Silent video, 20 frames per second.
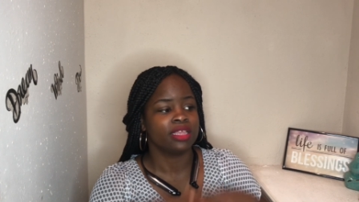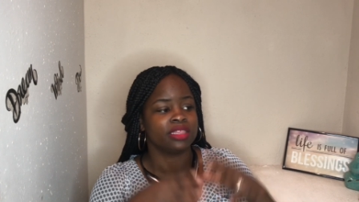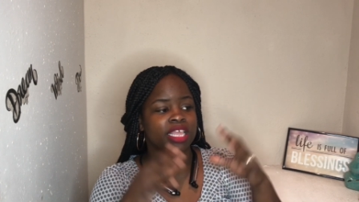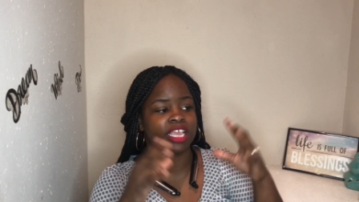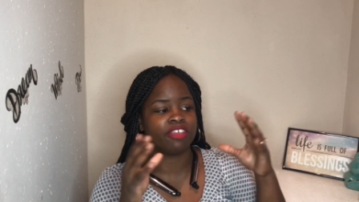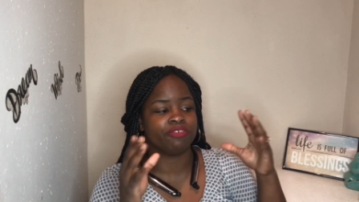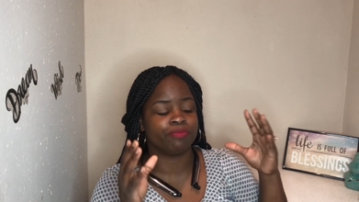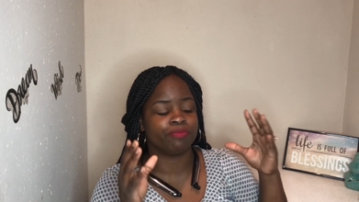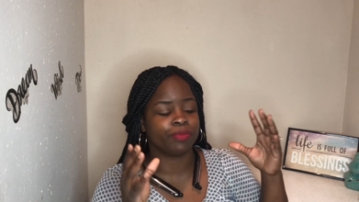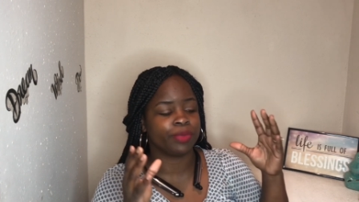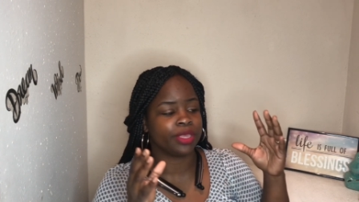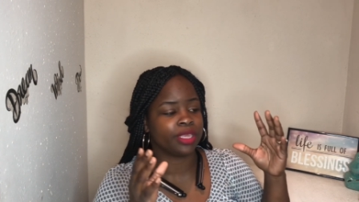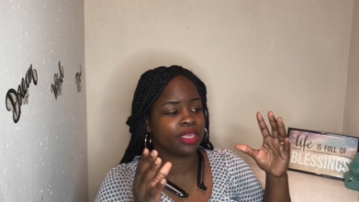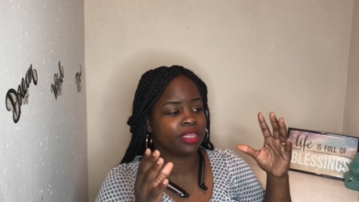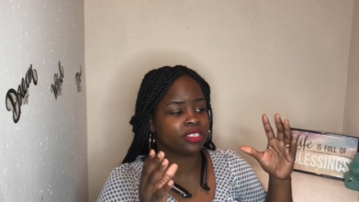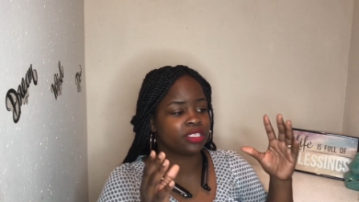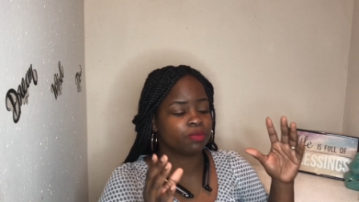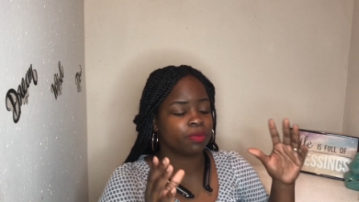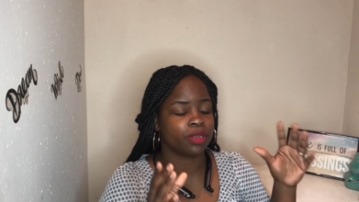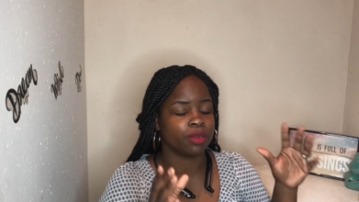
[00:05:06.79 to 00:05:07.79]
They've
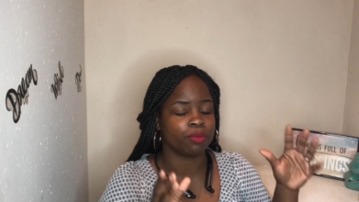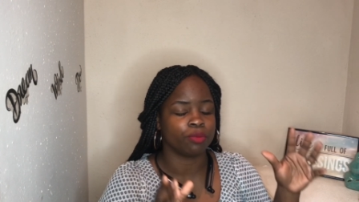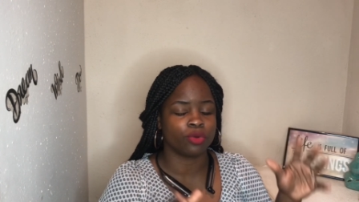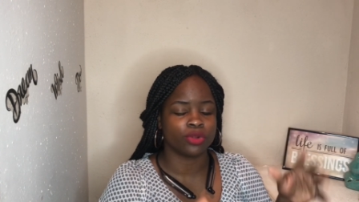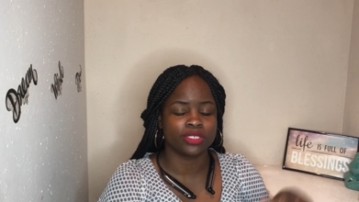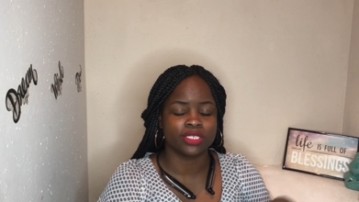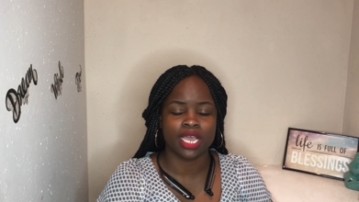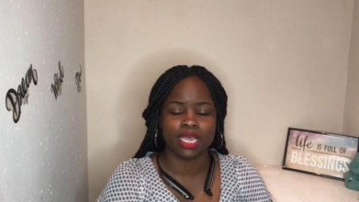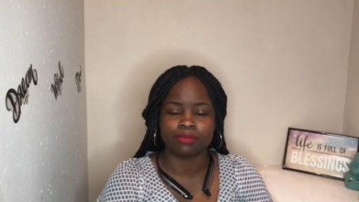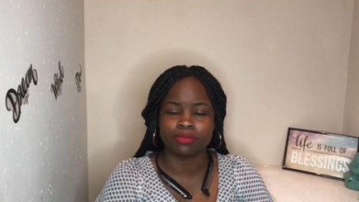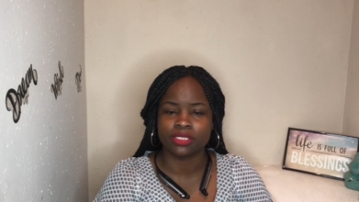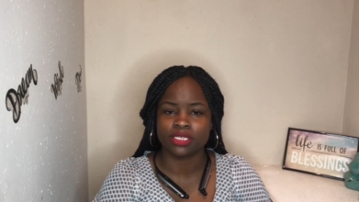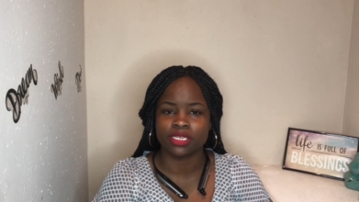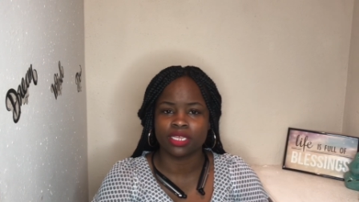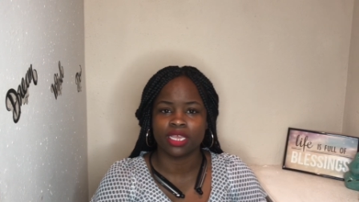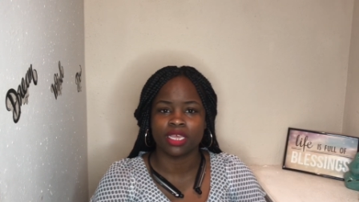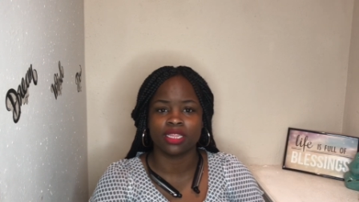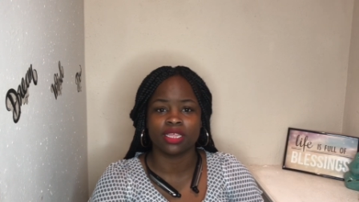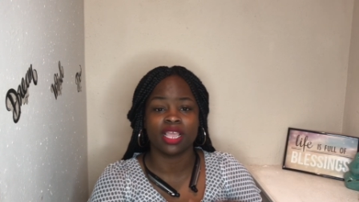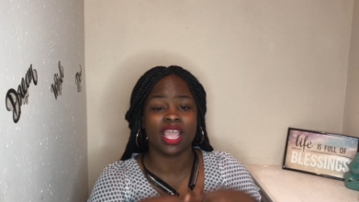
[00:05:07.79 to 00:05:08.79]
been spending more time
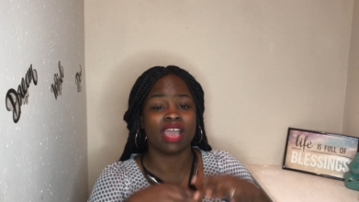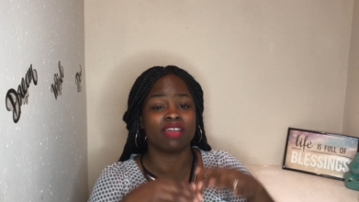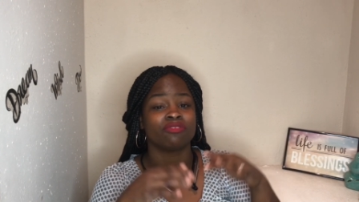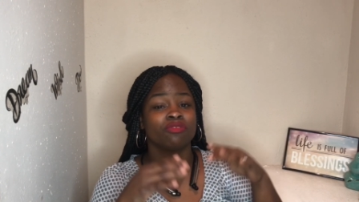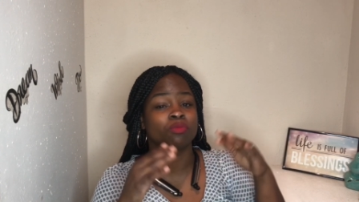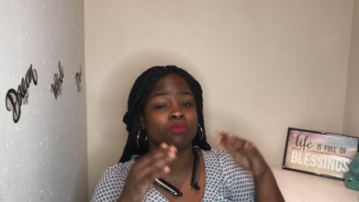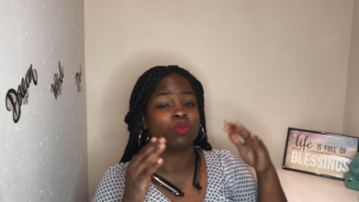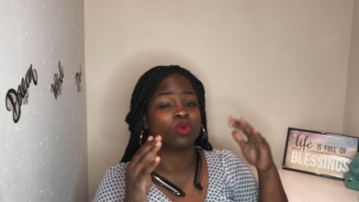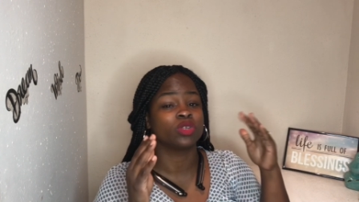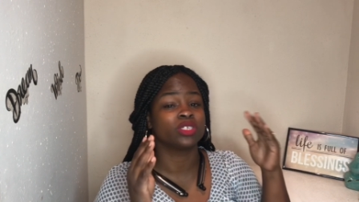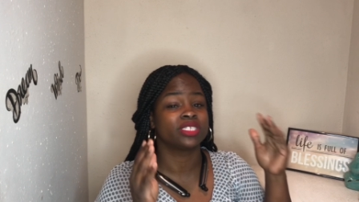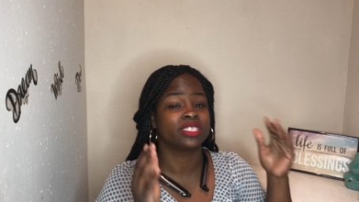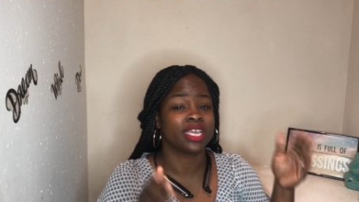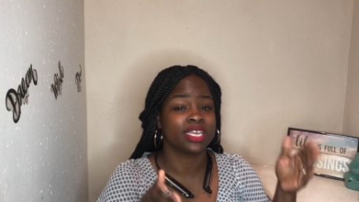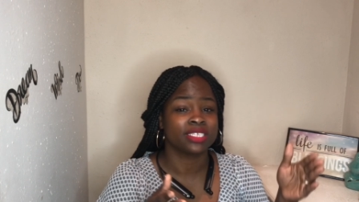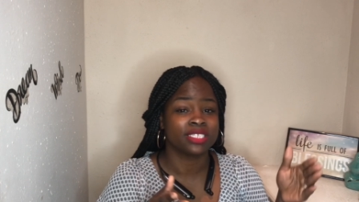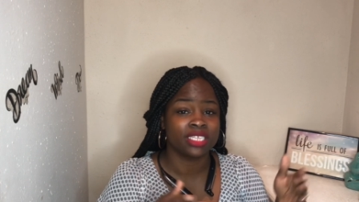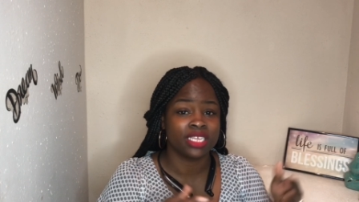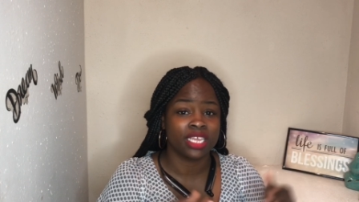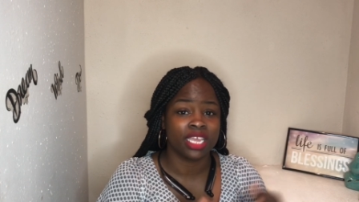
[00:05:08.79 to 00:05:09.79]
together, having more
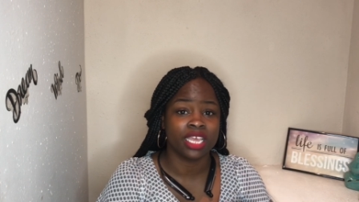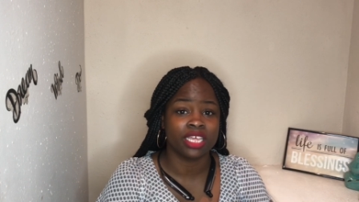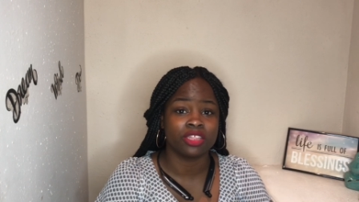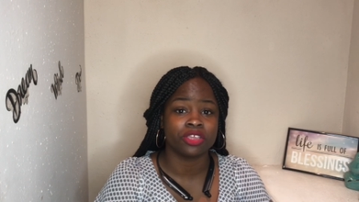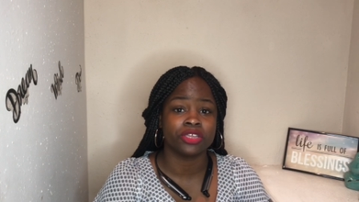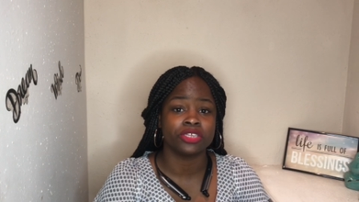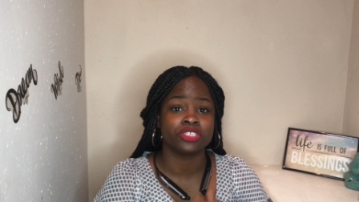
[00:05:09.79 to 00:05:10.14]
sex together,